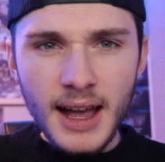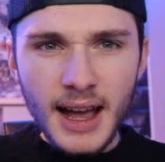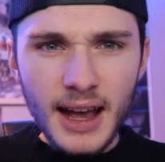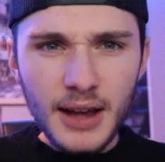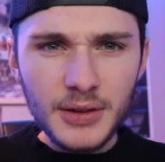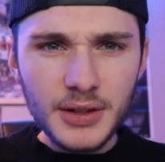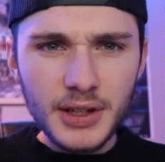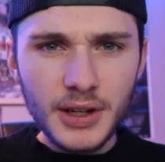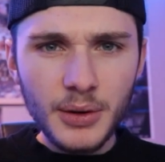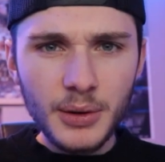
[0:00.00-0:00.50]

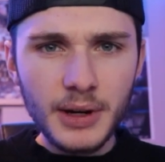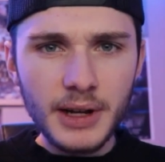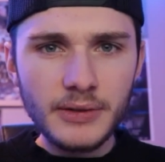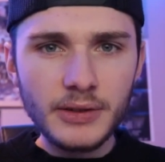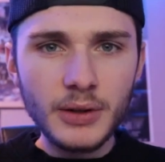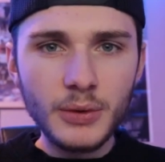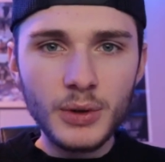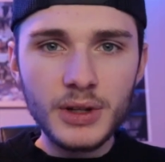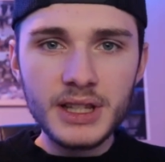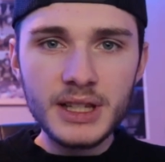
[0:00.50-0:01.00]
How's it going
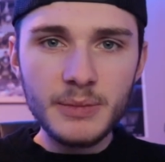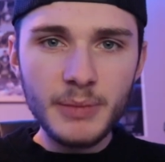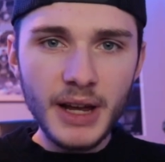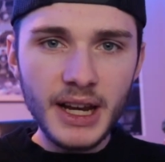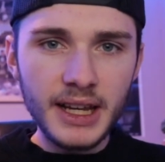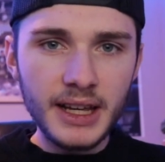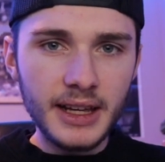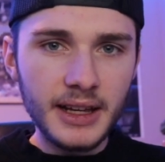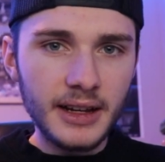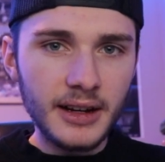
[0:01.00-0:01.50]
everyone,
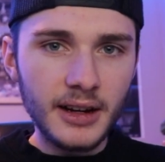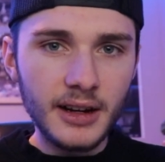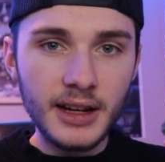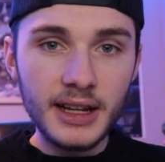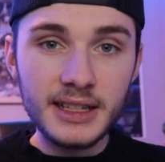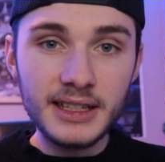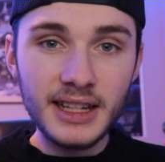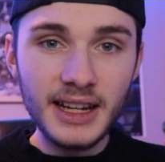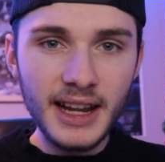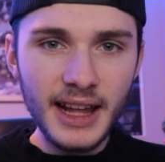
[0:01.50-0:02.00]
Spenny here,
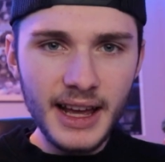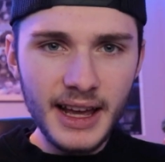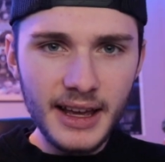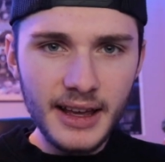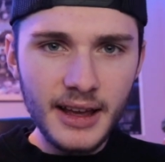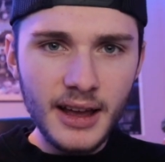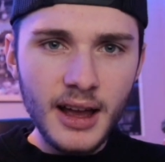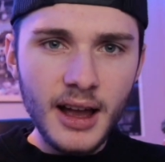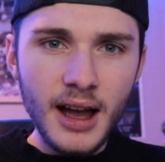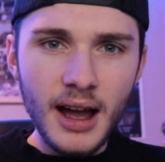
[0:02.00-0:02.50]
and
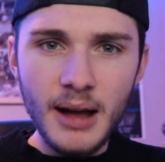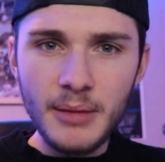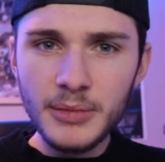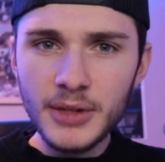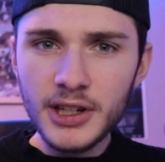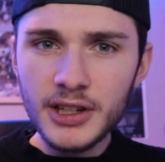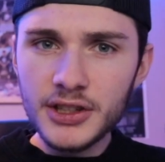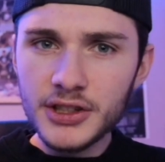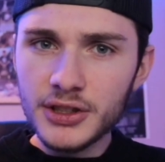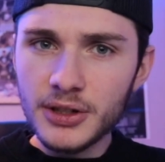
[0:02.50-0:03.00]
today I'm
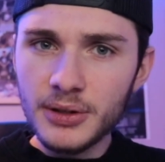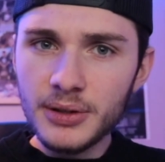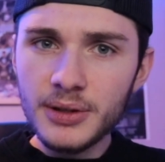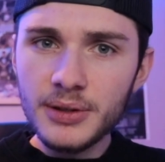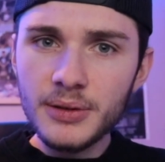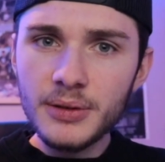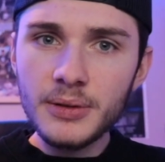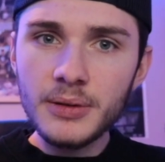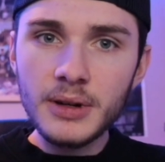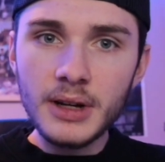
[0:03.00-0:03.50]
going to show
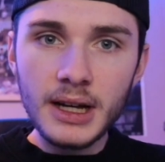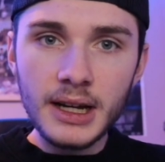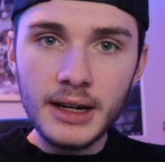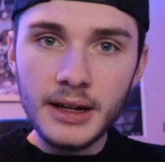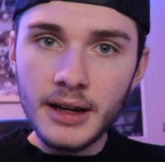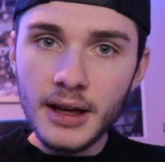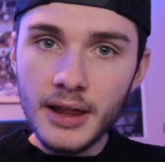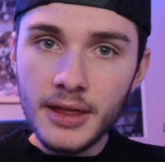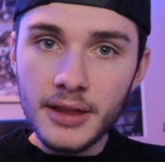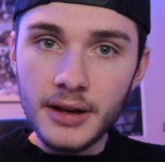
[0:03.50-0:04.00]
you
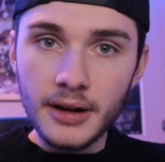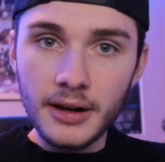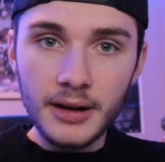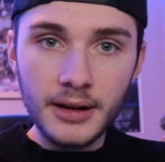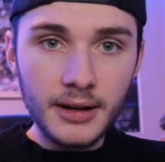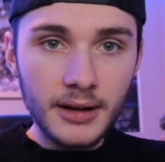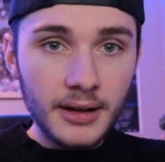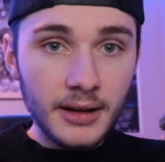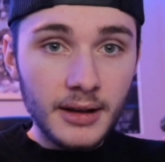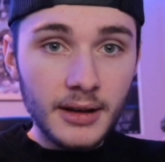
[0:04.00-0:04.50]

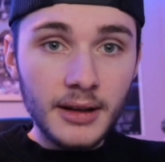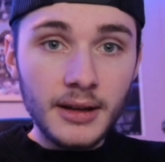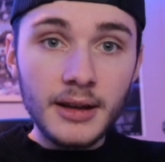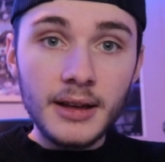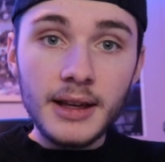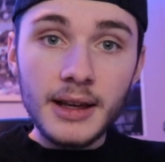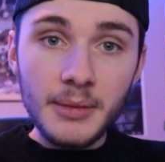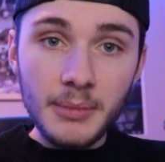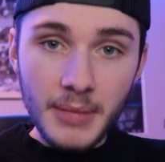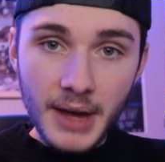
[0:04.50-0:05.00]
another
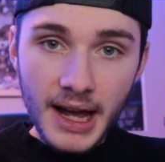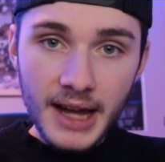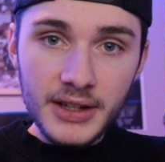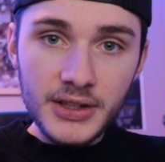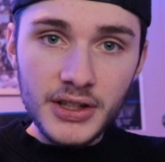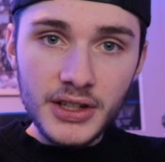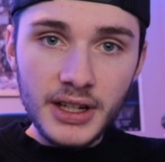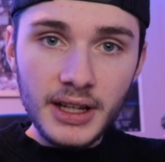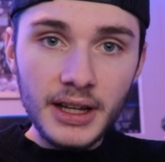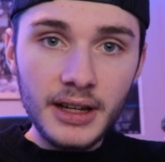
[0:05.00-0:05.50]

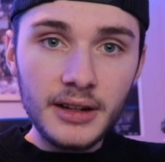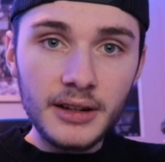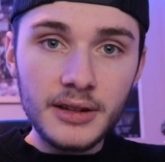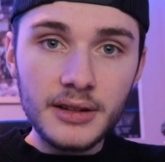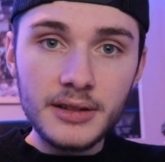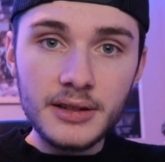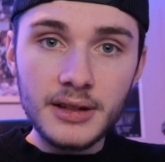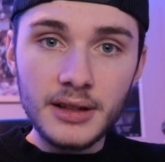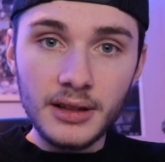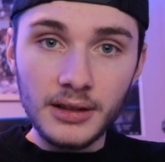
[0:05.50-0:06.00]

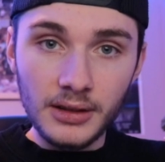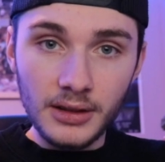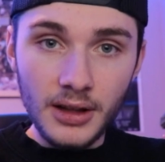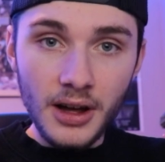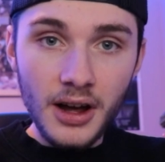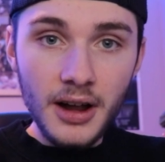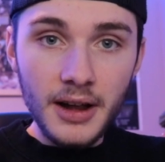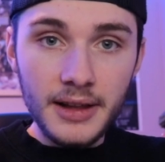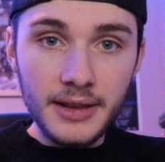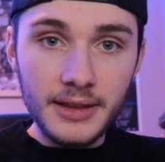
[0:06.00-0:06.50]
Imaginators
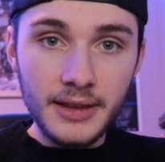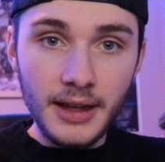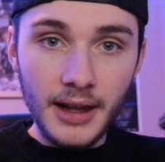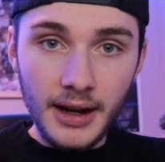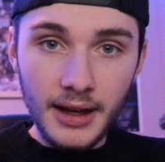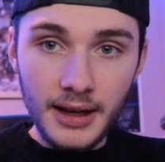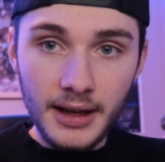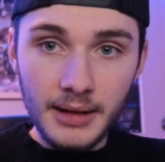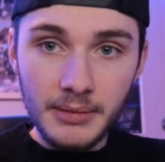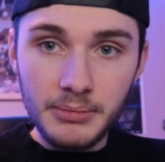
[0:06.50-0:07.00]
lot that
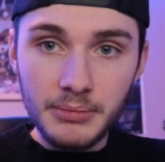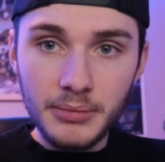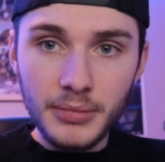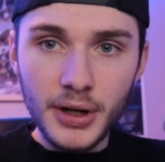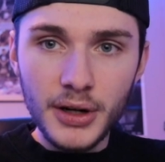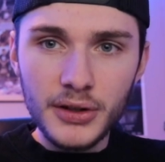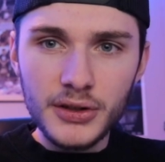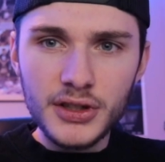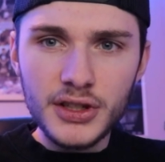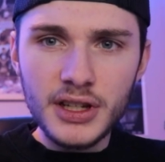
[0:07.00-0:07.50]
I
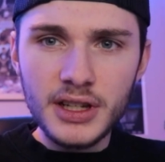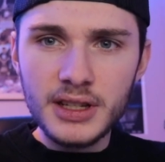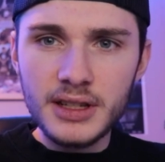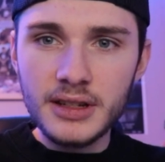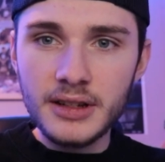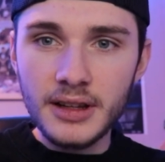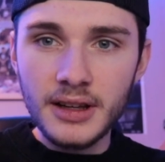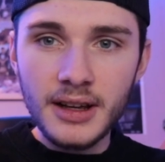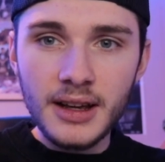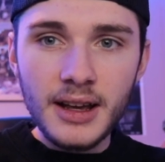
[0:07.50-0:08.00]

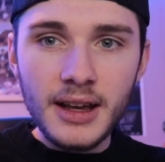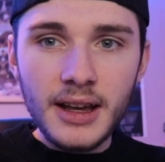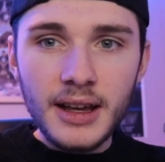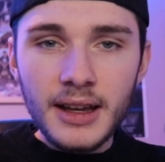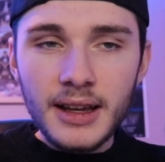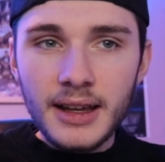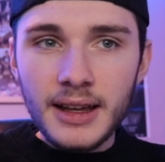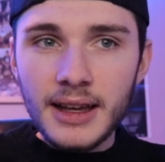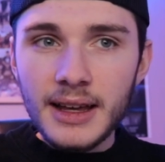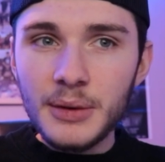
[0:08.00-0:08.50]
purchased.
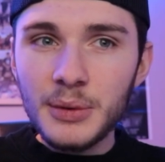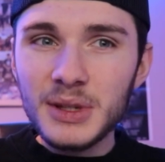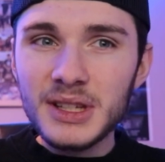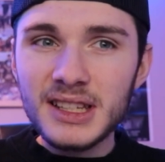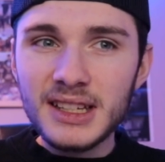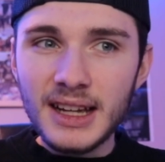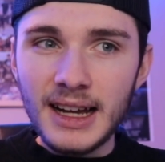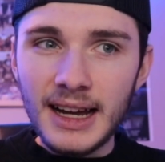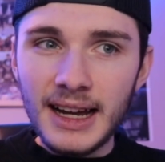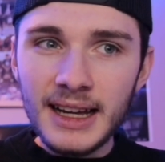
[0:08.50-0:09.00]
It was
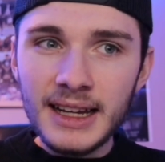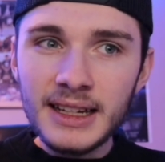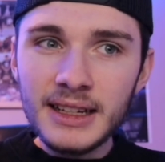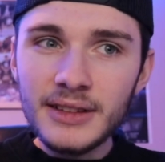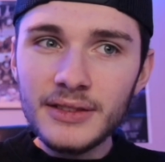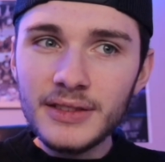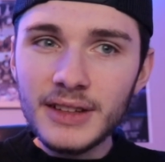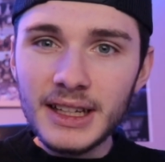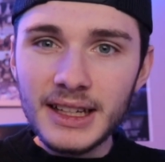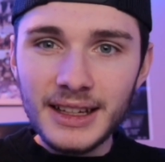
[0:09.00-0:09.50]
kind
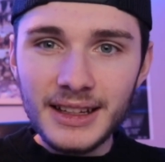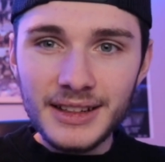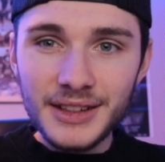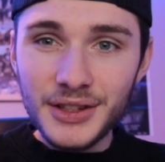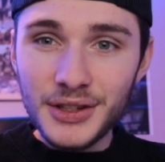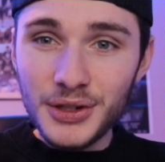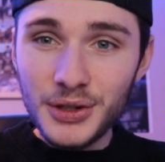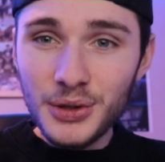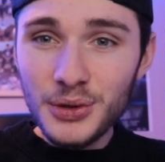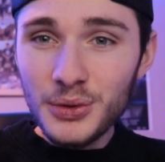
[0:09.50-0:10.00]
of like
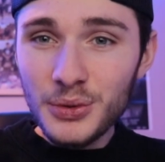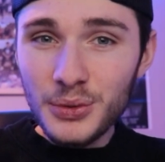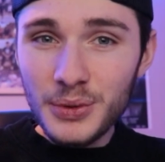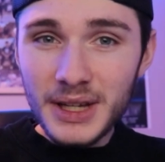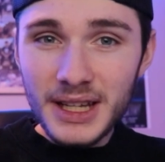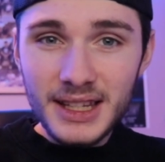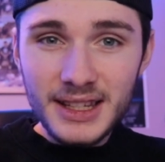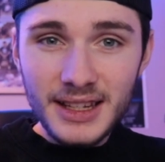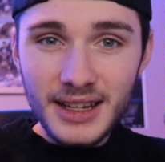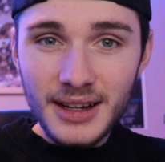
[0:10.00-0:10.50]
2
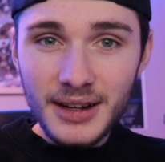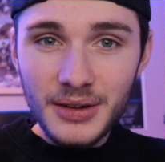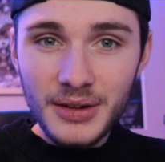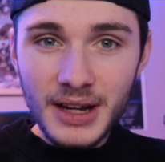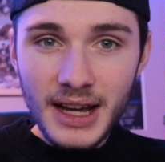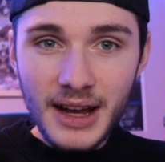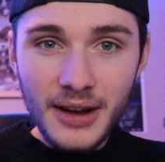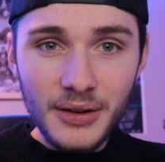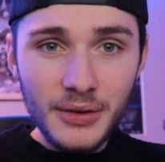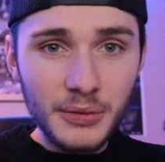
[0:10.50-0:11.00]
weeks ago
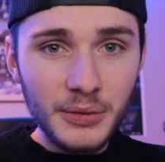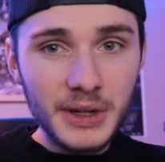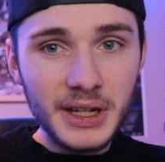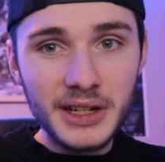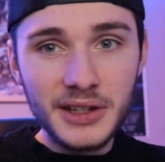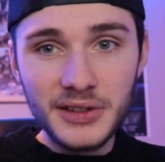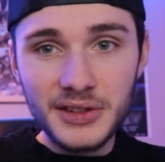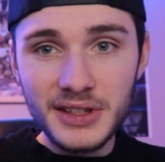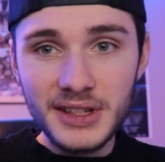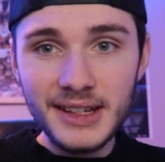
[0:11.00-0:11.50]
now, and when
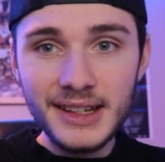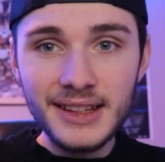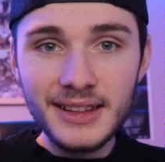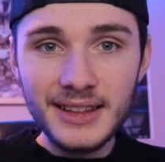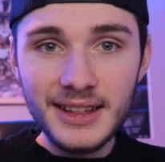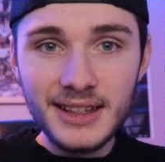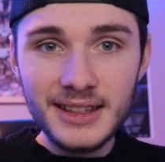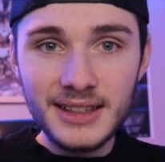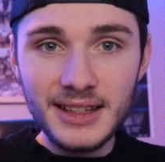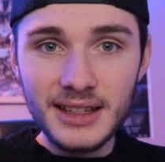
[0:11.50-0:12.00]
you're seeing
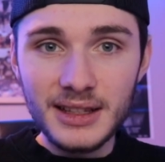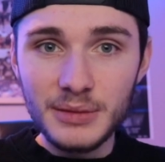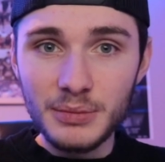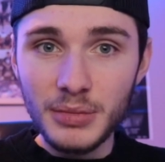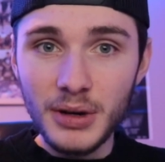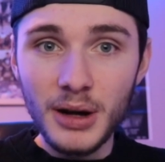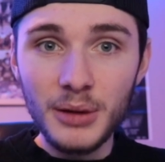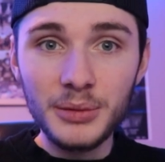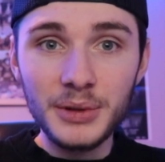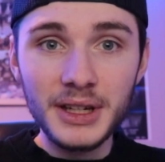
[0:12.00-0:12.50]
this it's
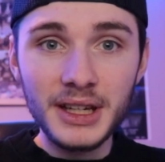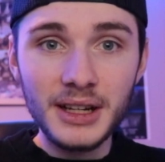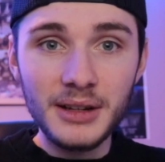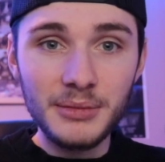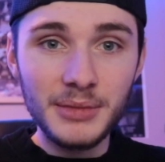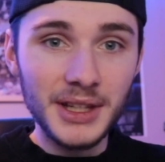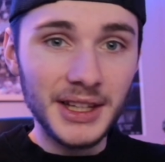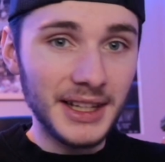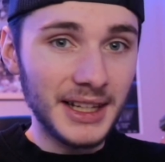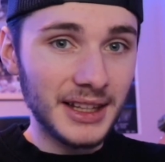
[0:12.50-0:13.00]
probably going
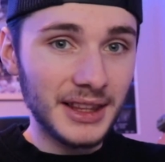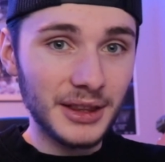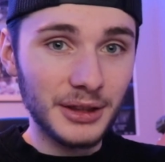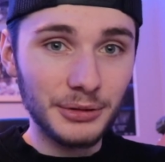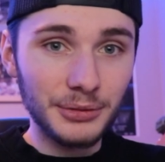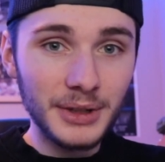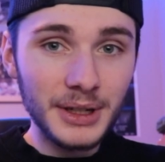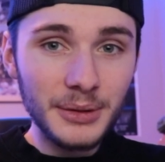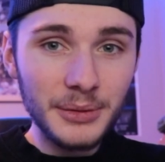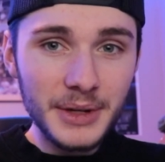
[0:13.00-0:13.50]
to be like
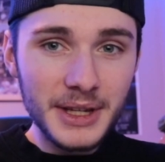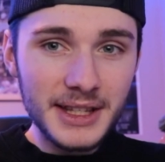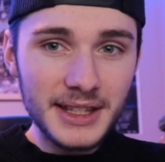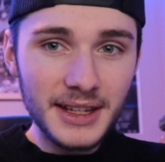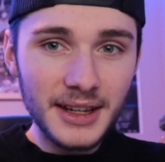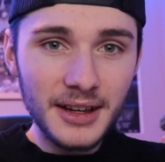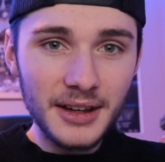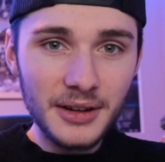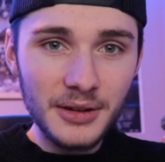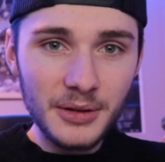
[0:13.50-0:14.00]
3 weeks
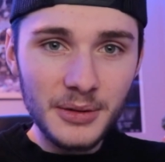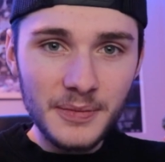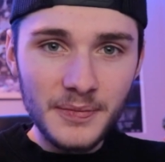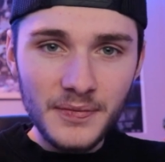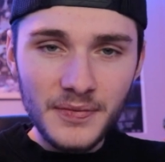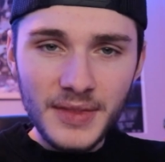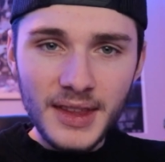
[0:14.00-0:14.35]
ago.